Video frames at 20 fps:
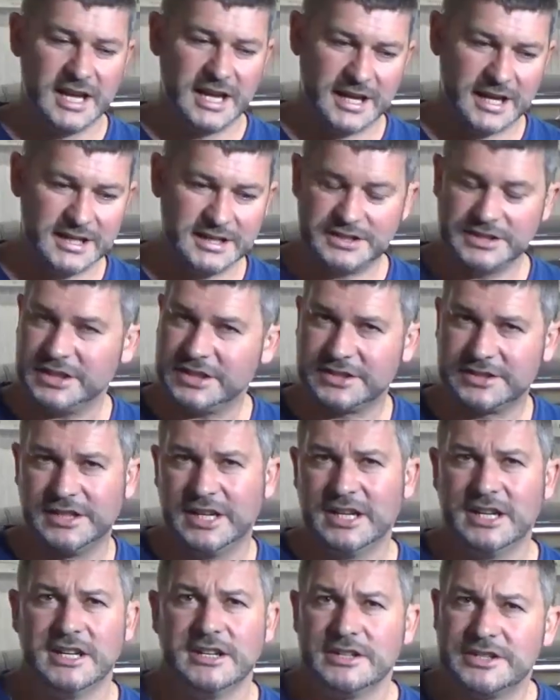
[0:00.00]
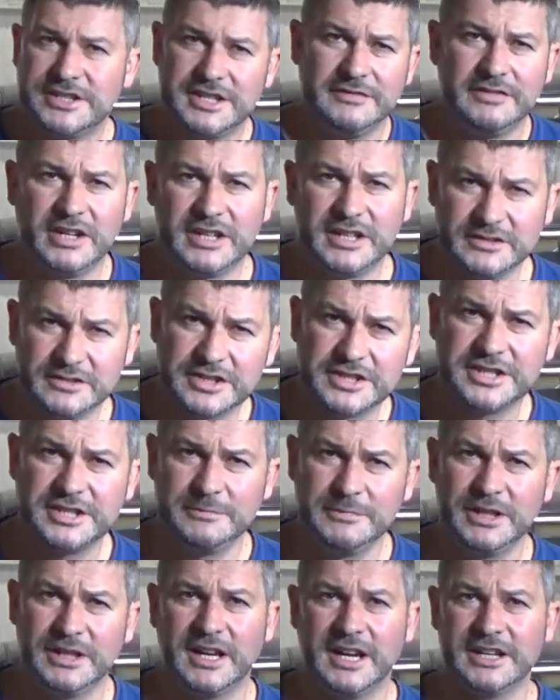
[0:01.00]
and just see if I can
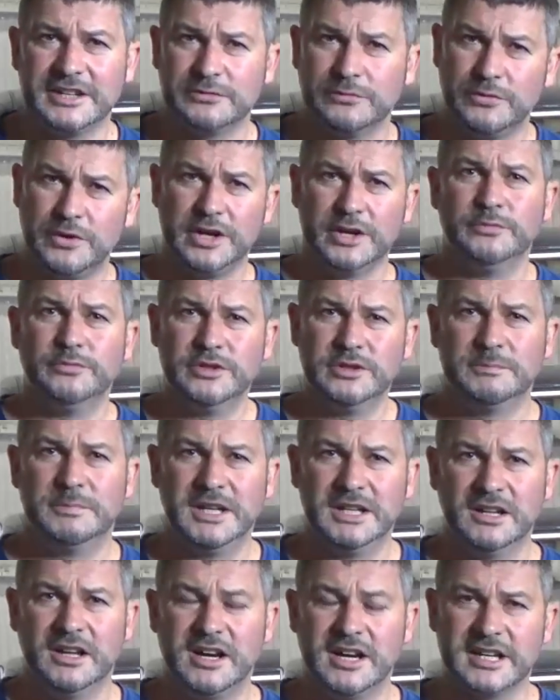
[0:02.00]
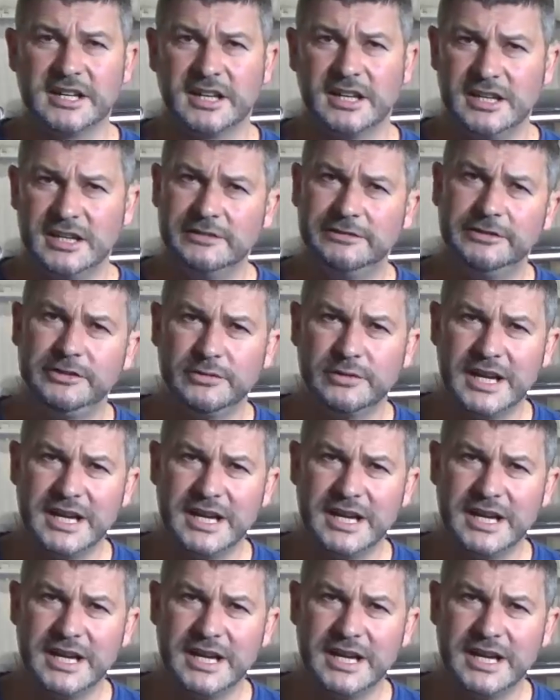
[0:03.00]
simulate what it would be like if your